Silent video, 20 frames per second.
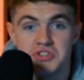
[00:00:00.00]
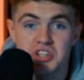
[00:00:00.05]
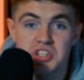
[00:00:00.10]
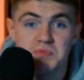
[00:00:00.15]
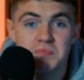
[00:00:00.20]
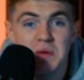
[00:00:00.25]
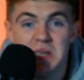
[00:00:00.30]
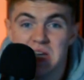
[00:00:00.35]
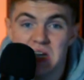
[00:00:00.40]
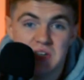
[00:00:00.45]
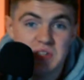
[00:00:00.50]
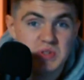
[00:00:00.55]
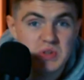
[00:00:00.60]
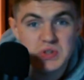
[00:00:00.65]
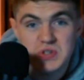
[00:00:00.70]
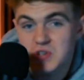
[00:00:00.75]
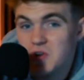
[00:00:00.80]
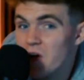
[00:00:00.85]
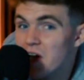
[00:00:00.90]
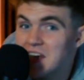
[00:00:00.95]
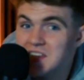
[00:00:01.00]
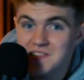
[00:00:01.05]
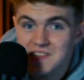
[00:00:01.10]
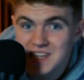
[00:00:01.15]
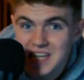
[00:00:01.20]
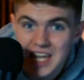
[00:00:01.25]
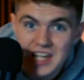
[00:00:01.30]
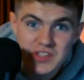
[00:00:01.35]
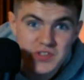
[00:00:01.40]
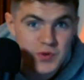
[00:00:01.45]
Just because there's crazy
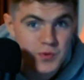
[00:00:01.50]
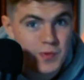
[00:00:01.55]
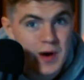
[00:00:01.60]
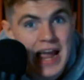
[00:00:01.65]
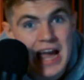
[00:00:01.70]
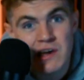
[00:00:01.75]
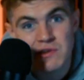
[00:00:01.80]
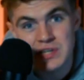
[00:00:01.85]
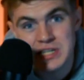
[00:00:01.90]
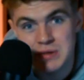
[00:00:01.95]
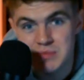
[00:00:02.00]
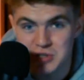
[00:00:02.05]
kids around him